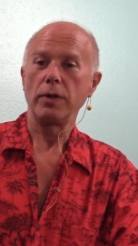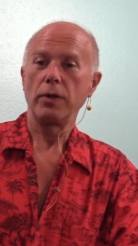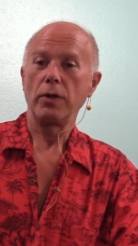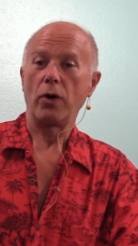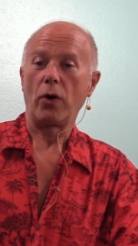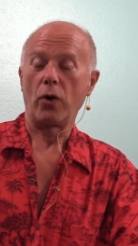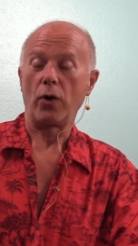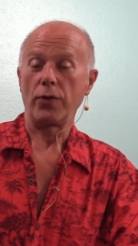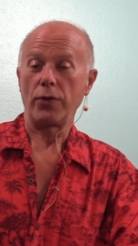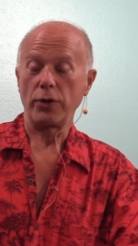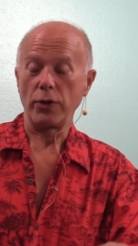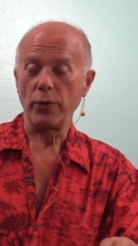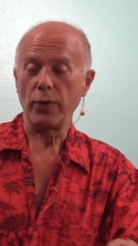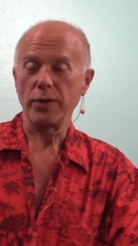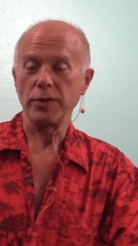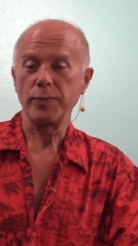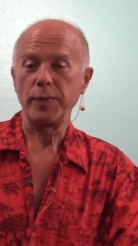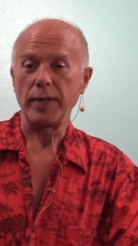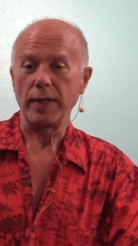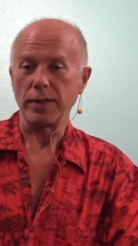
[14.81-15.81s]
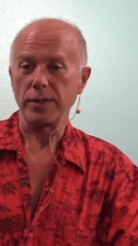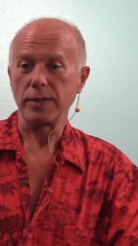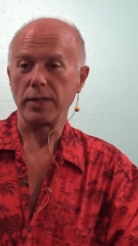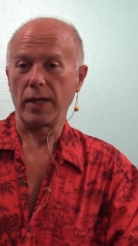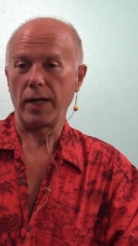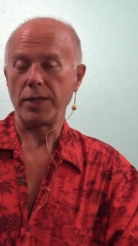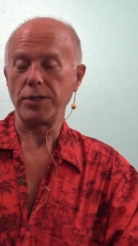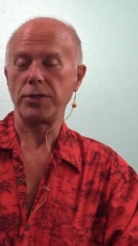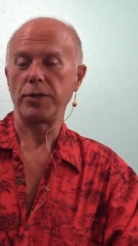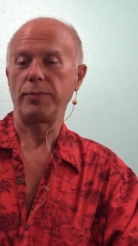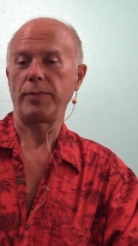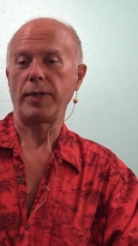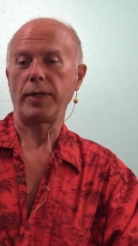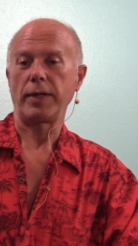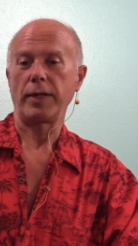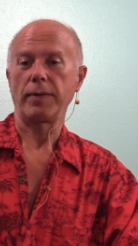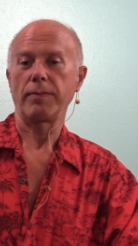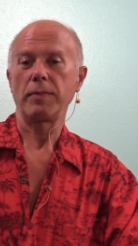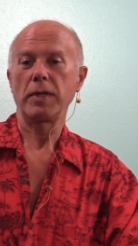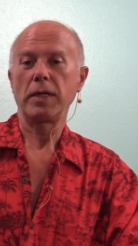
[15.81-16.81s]
or the USB installation
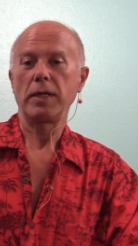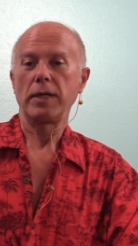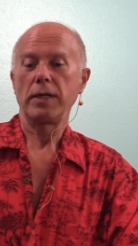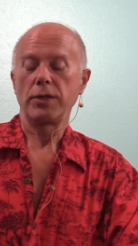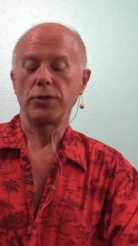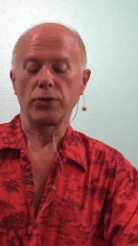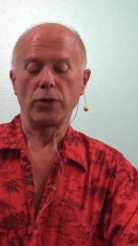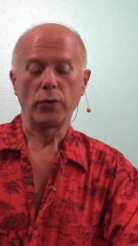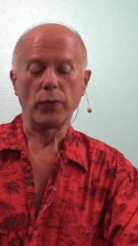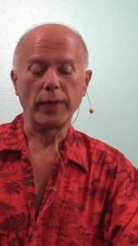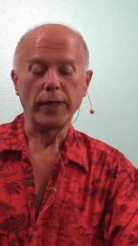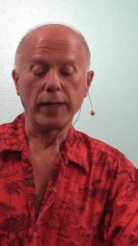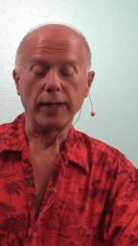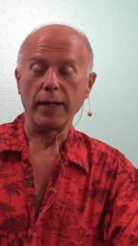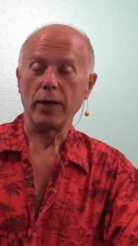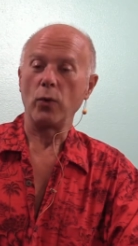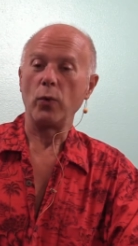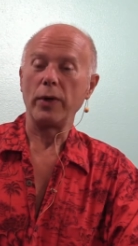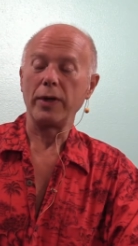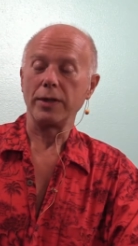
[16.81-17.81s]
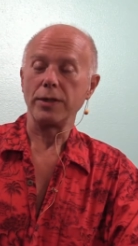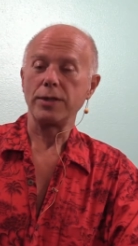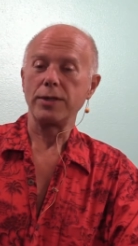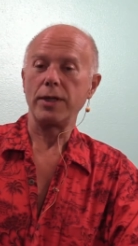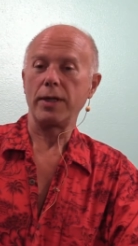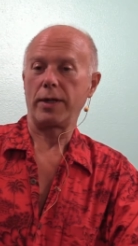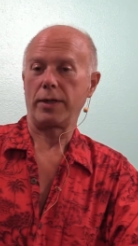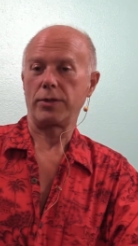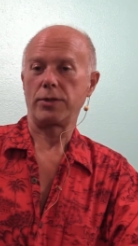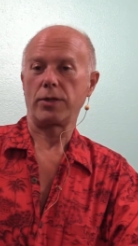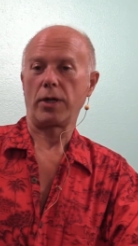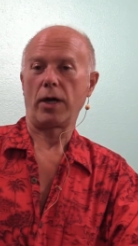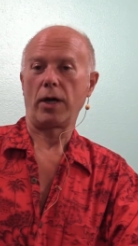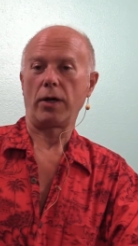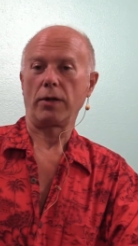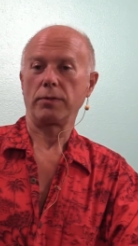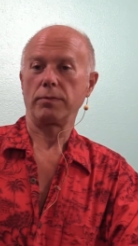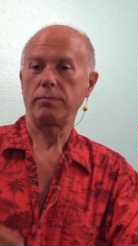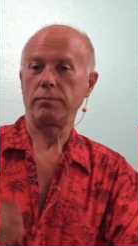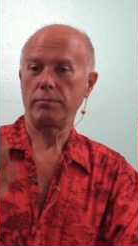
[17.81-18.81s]
media so we could get Windows 10
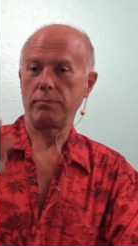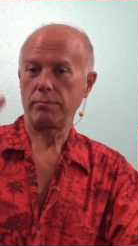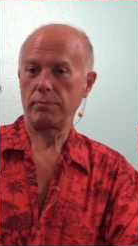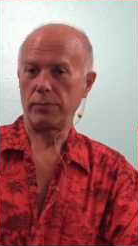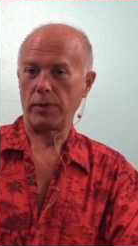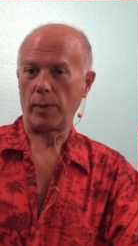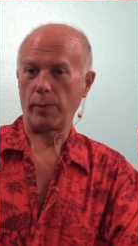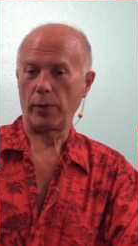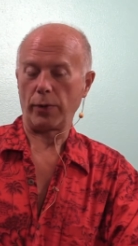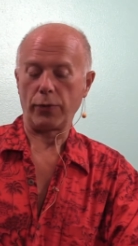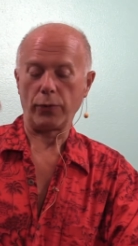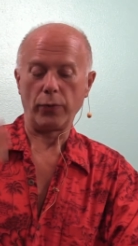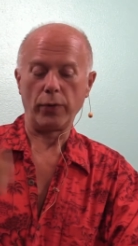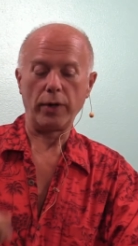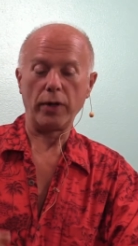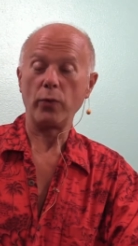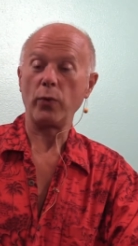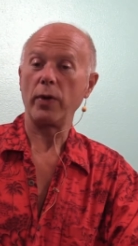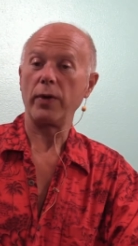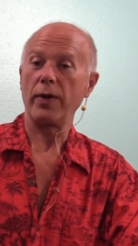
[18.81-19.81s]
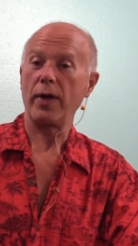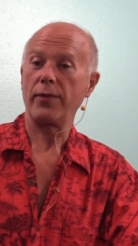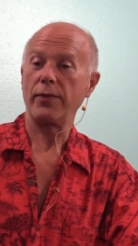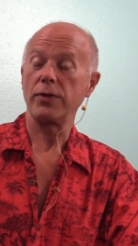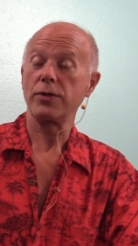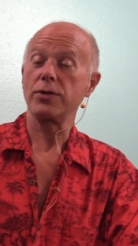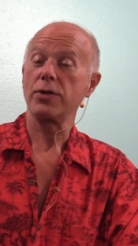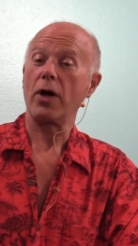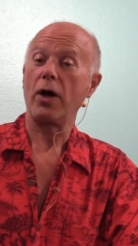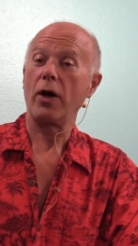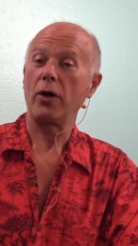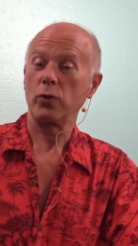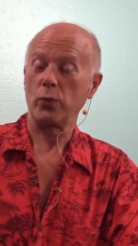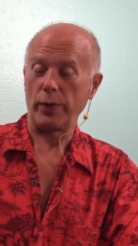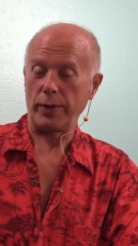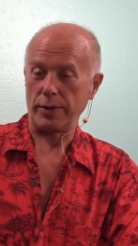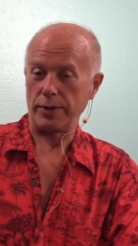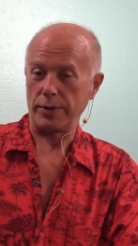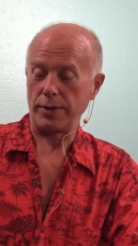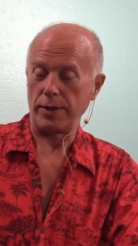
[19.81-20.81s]
installed. Number three, we have installed
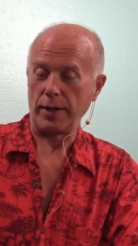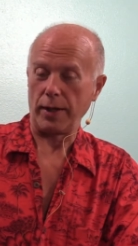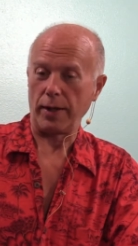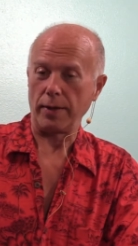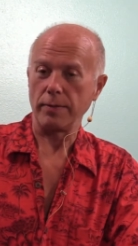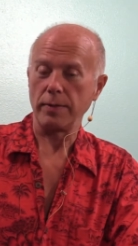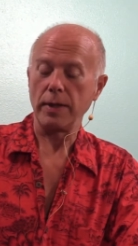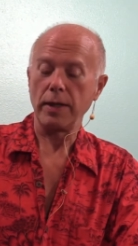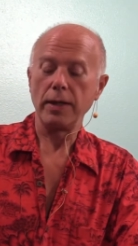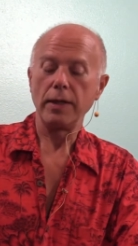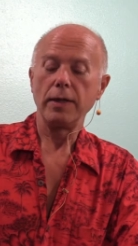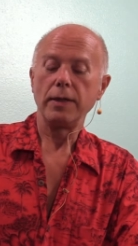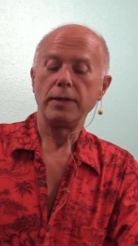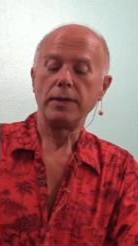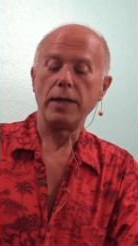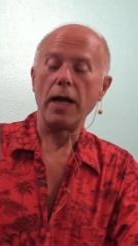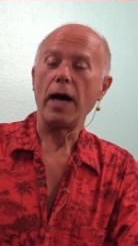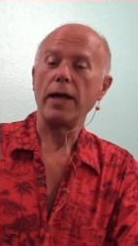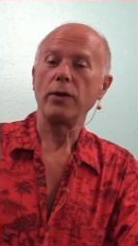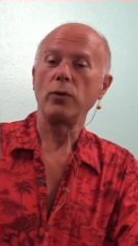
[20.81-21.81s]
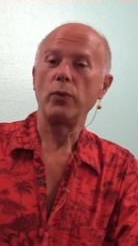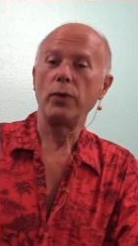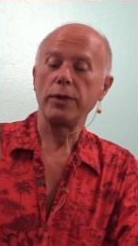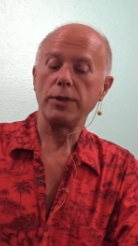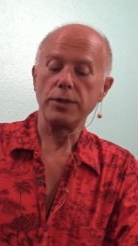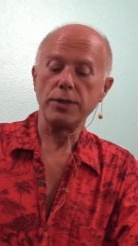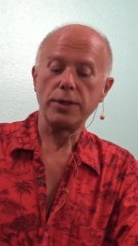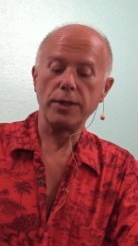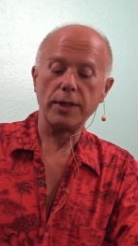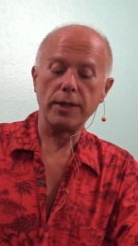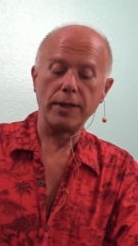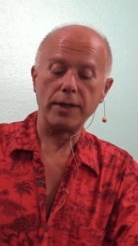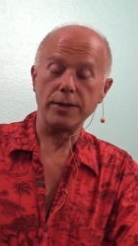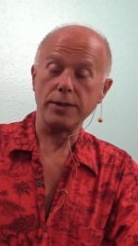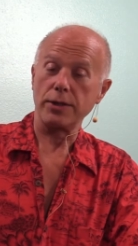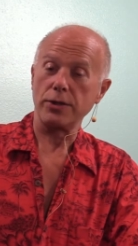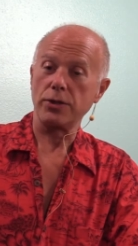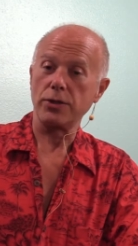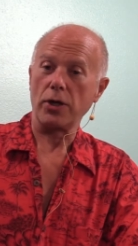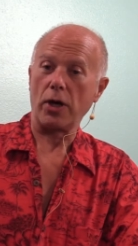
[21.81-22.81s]
Windows 10. Now that Windows 10 is
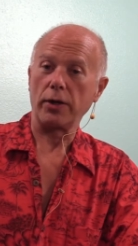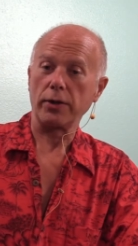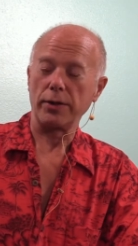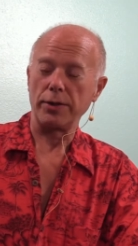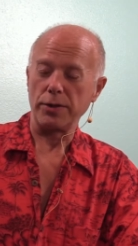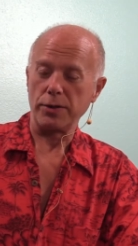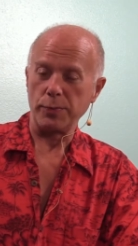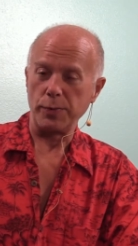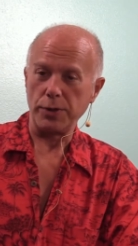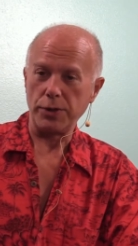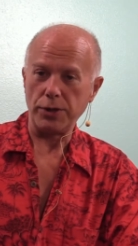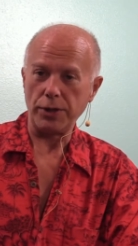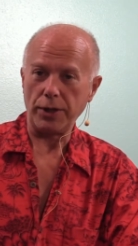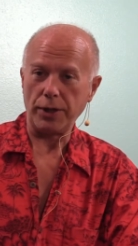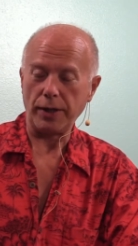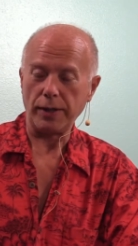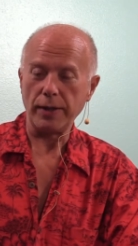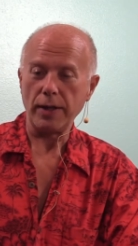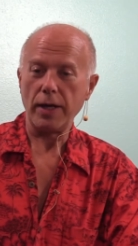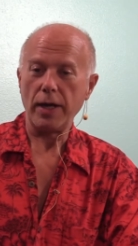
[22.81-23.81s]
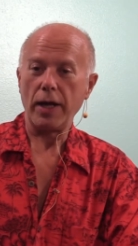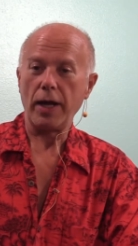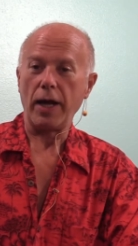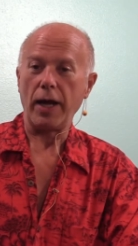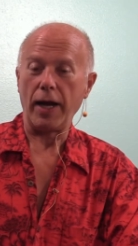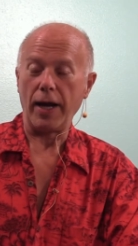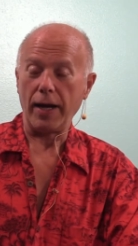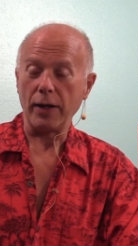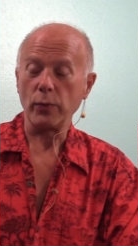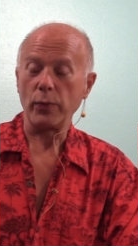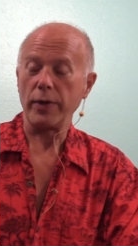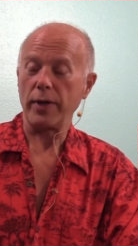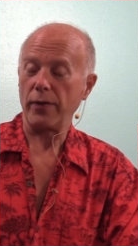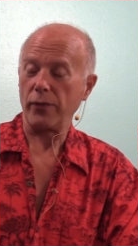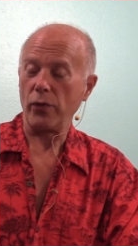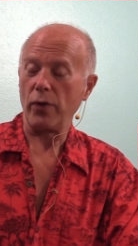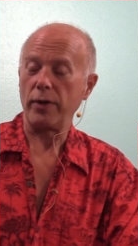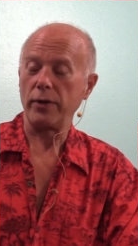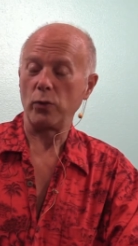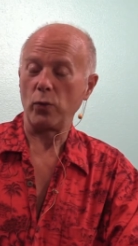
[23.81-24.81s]
installed on this machine and we have
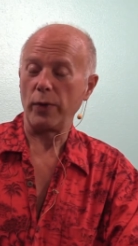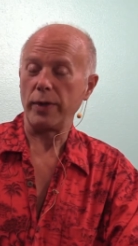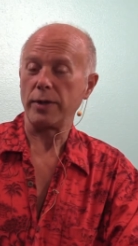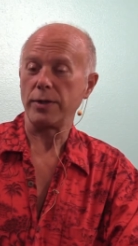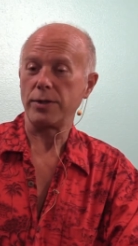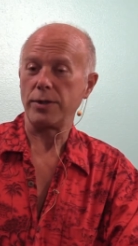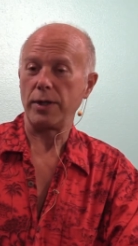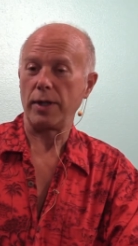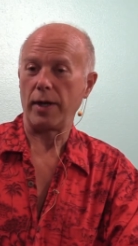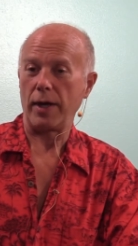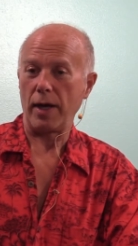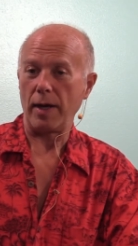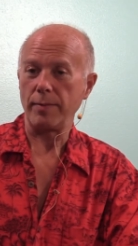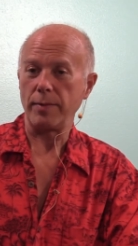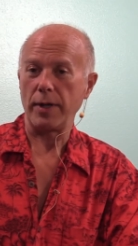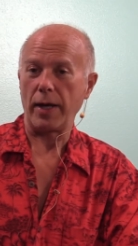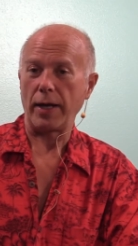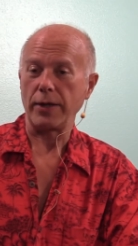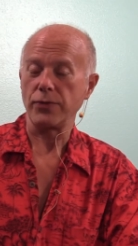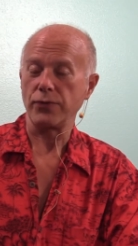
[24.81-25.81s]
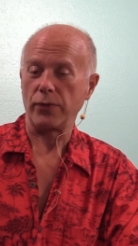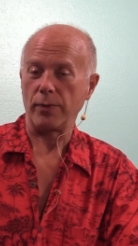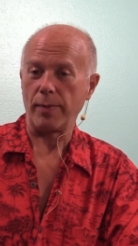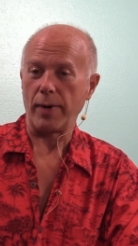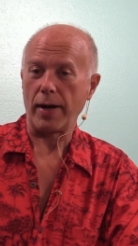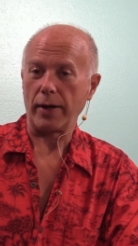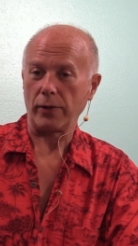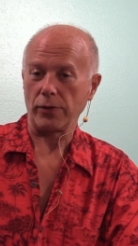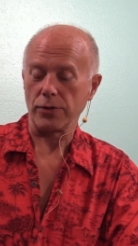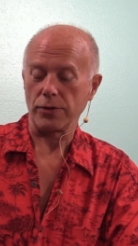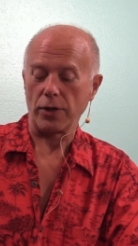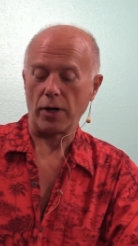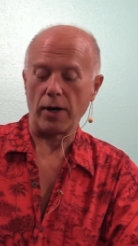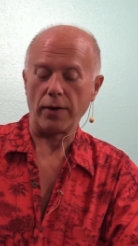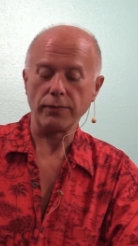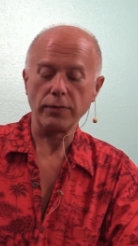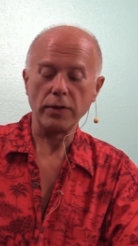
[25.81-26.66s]
run the Windows 10 updates from Microsoft,